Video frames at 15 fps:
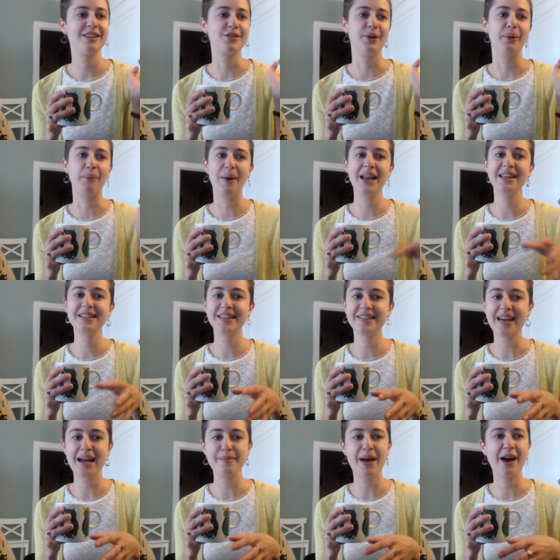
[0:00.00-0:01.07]
So it went into
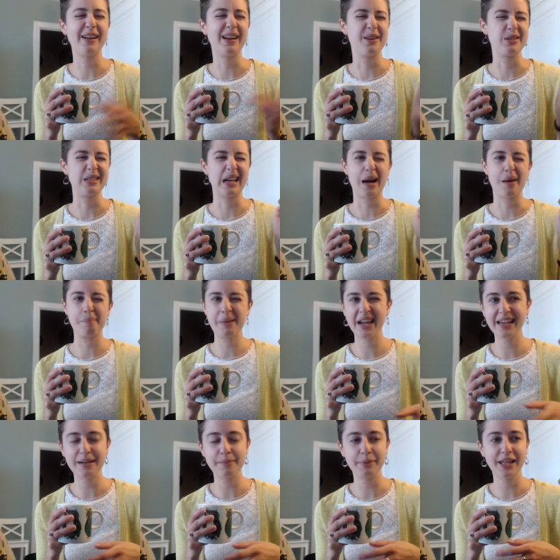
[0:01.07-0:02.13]
timeout and I was like, I'll pick
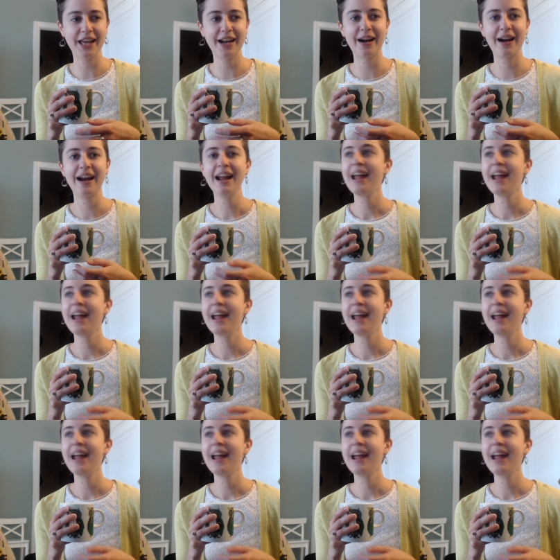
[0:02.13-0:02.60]
it up later.